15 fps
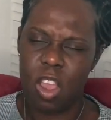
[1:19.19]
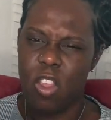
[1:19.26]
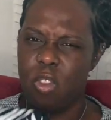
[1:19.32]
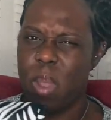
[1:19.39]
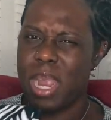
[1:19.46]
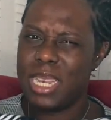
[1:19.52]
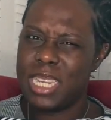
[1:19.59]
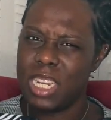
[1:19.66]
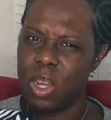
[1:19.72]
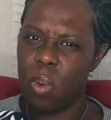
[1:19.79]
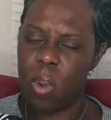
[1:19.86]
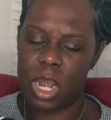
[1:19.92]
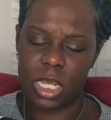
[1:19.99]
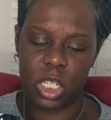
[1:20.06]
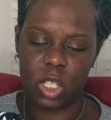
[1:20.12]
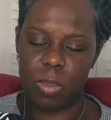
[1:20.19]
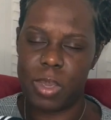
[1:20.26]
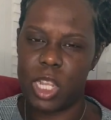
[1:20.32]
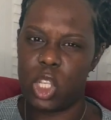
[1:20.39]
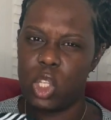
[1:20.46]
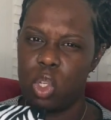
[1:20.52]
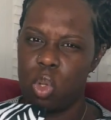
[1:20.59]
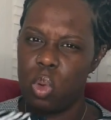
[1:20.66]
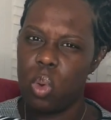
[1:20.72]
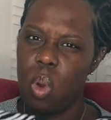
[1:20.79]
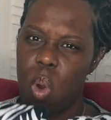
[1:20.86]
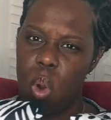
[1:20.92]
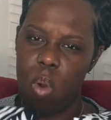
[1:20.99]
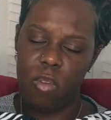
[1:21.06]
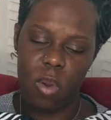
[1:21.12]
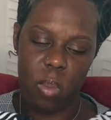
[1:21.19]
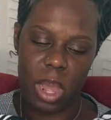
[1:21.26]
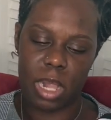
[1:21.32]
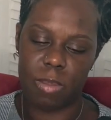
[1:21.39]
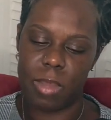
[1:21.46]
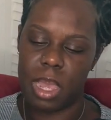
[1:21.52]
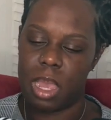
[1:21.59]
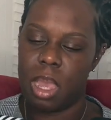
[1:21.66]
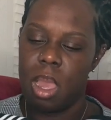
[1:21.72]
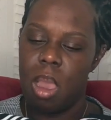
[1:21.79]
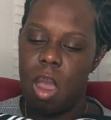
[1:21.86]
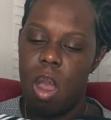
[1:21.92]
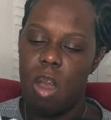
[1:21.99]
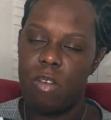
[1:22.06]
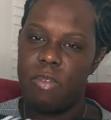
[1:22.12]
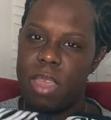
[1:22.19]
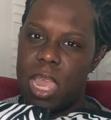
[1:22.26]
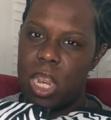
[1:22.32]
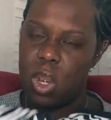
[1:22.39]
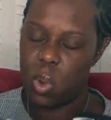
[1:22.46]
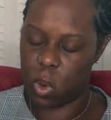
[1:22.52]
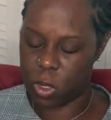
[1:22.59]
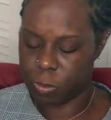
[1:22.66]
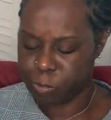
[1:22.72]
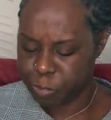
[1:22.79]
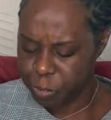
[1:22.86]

So I didn't want it to be too overwhelming of a look.